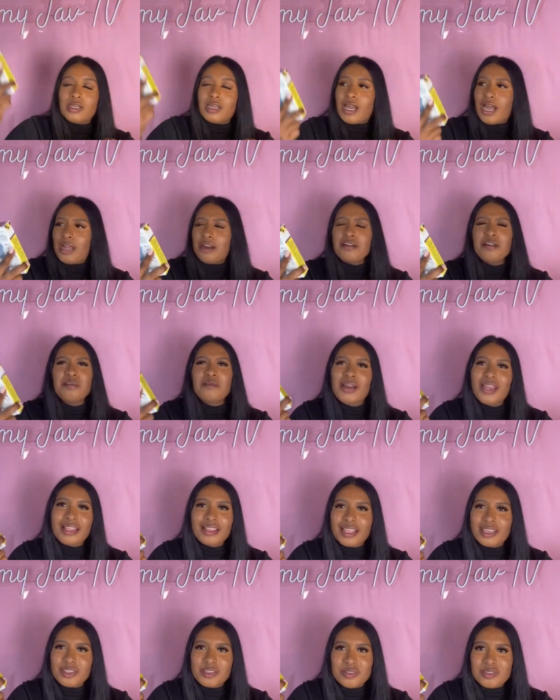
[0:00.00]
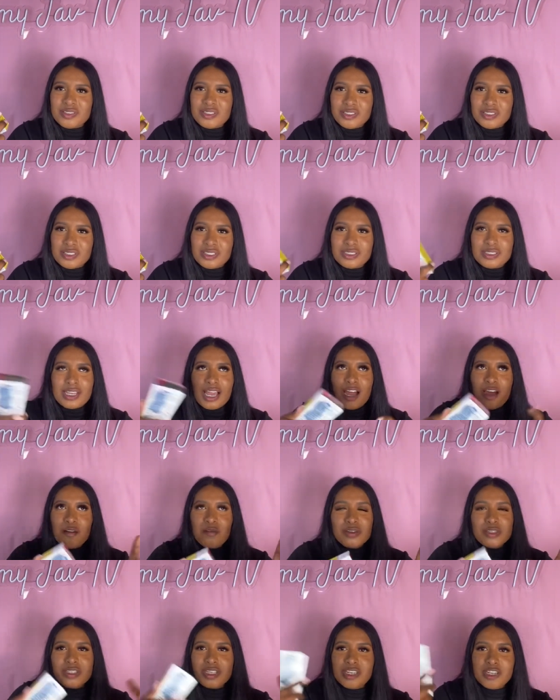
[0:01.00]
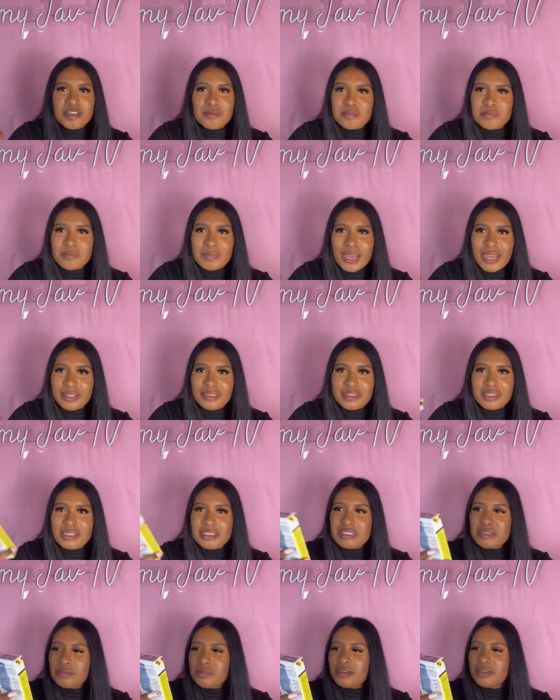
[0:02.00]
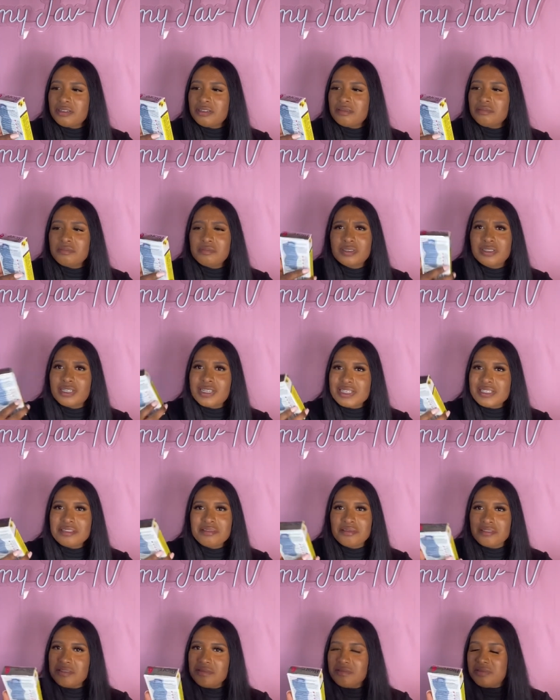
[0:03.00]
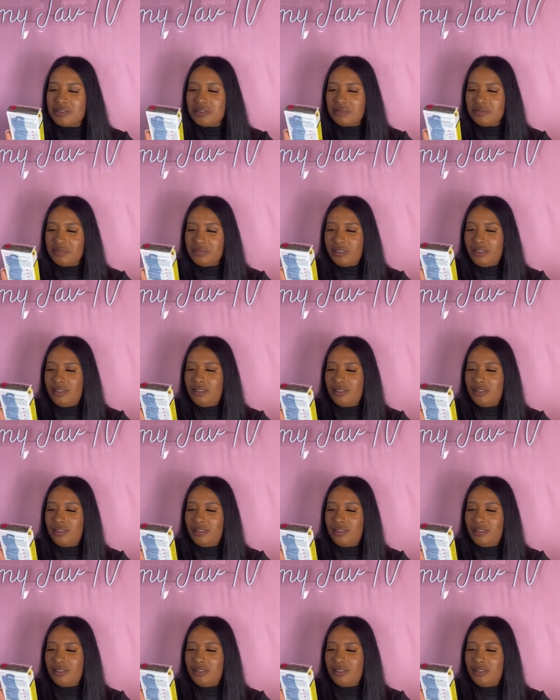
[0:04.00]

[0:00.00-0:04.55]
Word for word: I don't know why I like using these. I always hear bad things about them, but I still use them.